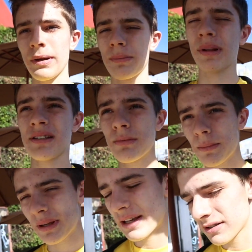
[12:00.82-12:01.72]
bit, play
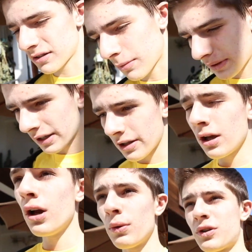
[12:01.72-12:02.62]
some NBA or something,
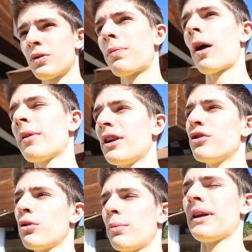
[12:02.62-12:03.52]
which we're probably gonna
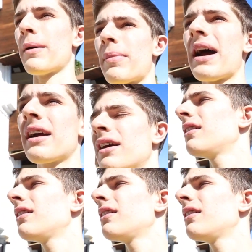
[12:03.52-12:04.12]
do when we get back.